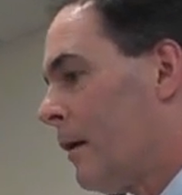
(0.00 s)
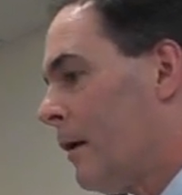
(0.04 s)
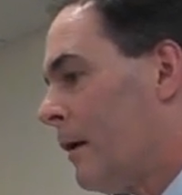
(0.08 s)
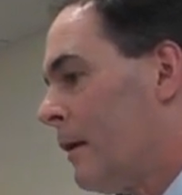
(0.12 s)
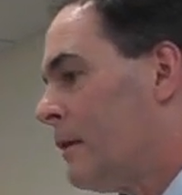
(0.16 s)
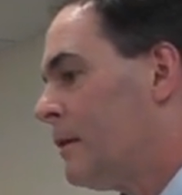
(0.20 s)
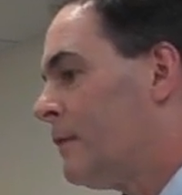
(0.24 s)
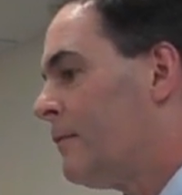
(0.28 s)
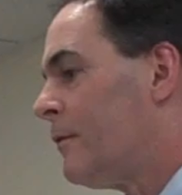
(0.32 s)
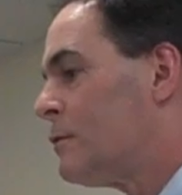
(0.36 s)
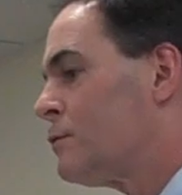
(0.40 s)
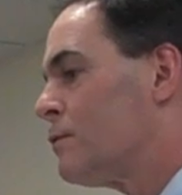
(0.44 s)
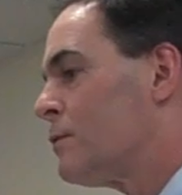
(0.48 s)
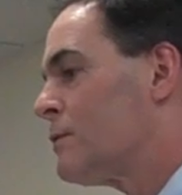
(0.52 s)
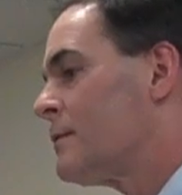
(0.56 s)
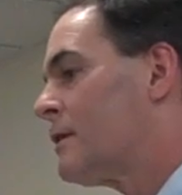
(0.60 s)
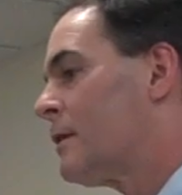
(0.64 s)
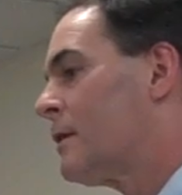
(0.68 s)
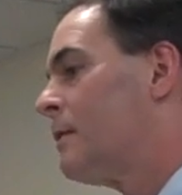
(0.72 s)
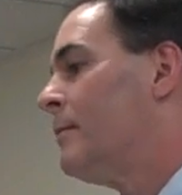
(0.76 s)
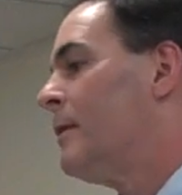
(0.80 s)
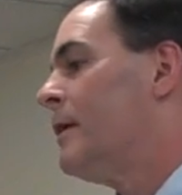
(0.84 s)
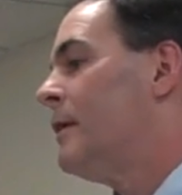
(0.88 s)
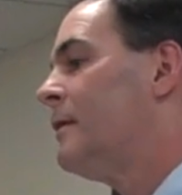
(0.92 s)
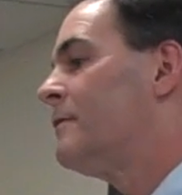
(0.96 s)
individuals and
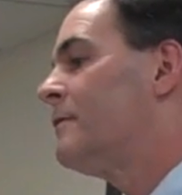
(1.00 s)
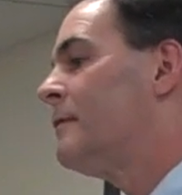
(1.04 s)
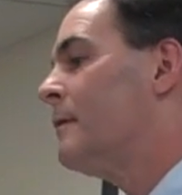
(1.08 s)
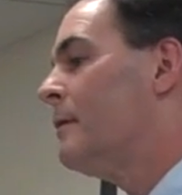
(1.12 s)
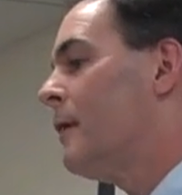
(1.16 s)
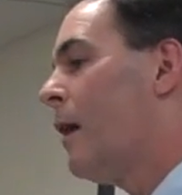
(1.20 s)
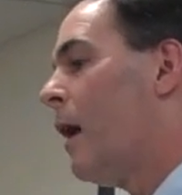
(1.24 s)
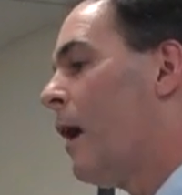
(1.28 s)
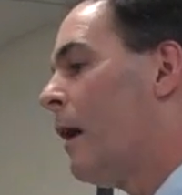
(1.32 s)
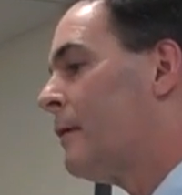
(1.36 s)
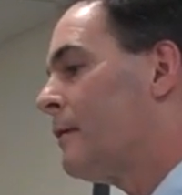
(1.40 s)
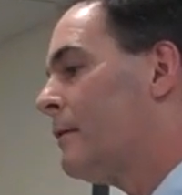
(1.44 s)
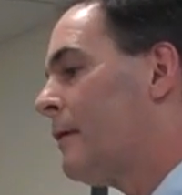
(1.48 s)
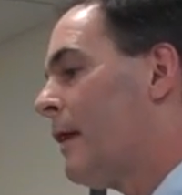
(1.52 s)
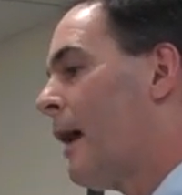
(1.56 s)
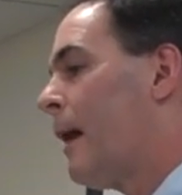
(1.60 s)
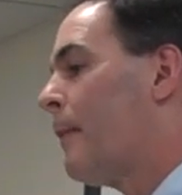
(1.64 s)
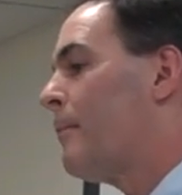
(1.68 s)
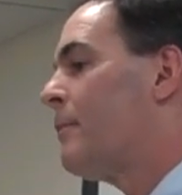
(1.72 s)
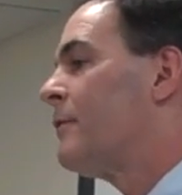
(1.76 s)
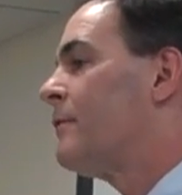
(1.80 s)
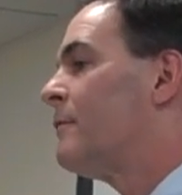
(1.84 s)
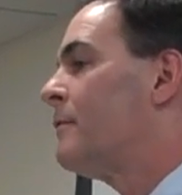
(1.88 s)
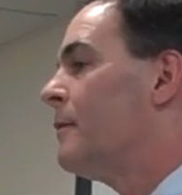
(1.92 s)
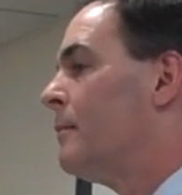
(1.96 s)
committees on
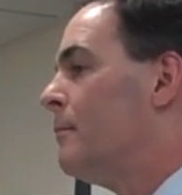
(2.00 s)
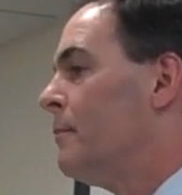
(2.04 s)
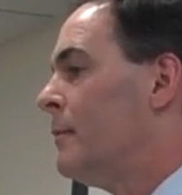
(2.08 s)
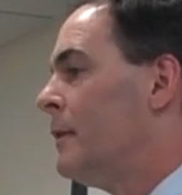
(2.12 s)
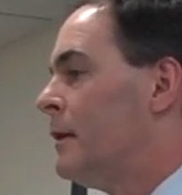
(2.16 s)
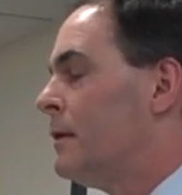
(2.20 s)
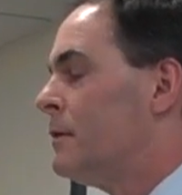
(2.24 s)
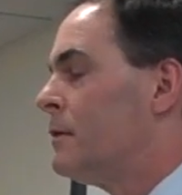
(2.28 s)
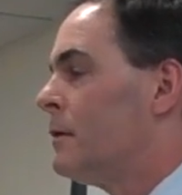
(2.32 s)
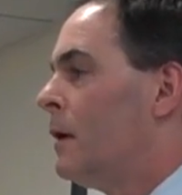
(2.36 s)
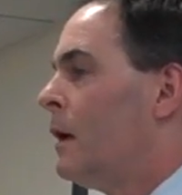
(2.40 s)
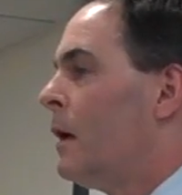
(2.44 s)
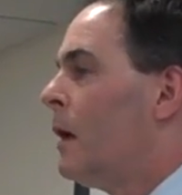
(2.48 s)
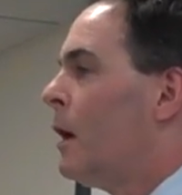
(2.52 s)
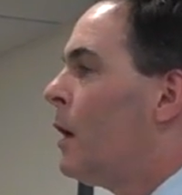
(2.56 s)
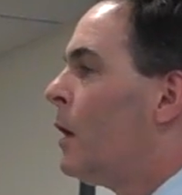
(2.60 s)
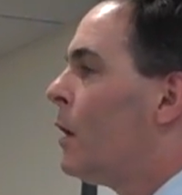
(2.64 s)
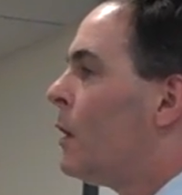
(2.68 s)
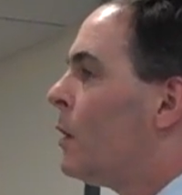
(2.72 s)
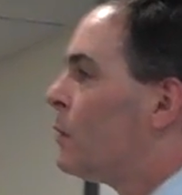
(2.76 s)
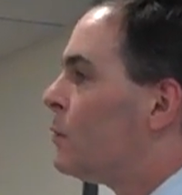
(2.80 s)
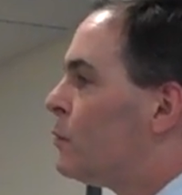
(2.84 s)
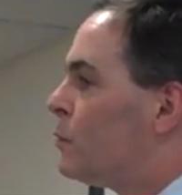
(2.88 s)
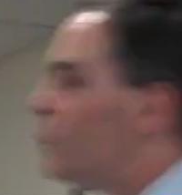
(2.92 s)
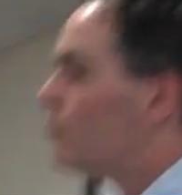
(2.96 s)
campus that meet
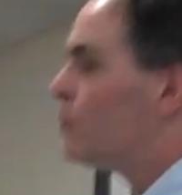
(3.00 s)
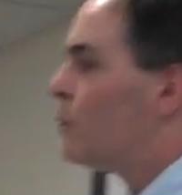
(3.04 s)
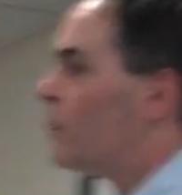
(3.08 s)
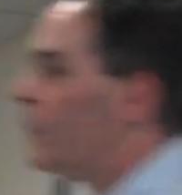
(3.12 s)
to